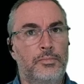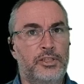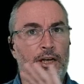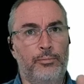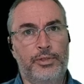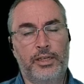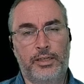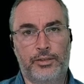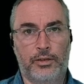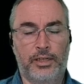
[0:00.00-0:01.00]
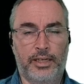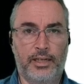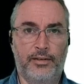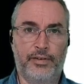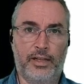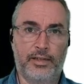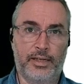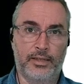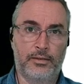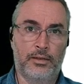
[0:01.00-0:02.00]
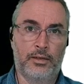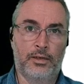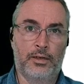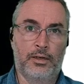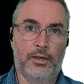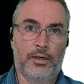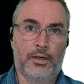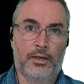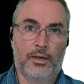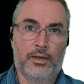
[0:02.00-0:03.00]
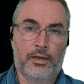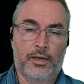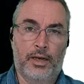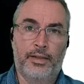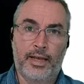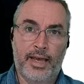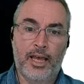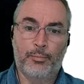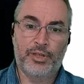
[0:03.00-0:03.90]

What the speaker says: scalp tickets are going to get invalidated and they can't